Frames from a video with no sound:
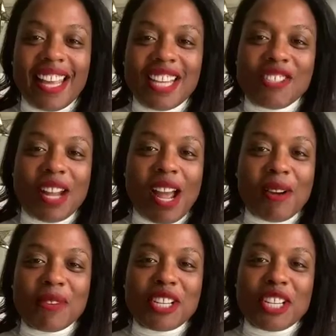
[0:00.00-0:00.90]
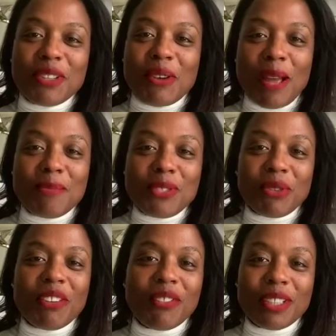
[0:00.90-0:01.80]
Adrian, how are you? I'm
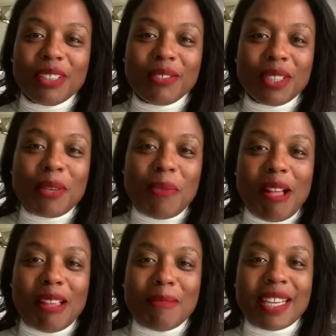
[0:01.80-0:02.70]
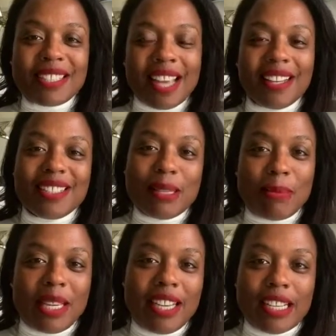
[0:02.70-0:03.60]
doing really, really well. I'm excited to
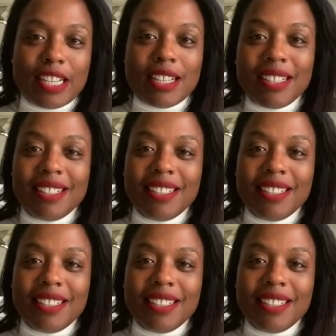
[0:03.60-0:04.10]
be here.